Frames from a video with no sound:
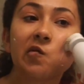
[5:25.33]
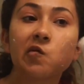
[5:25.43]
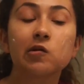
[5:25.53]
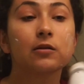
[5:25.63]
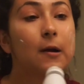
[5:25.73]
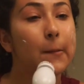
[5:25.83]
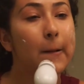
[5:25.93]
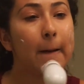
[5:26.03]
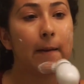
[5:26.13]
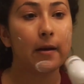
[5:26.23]
start
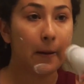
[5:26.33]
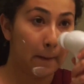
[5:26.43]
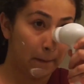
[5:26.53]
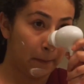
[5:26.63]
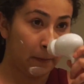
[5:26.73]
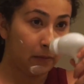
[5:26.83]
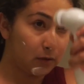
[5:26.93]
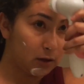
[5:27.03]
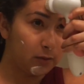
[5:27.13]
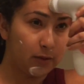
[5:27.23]
by
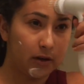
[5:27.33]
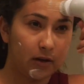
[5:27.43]
spreading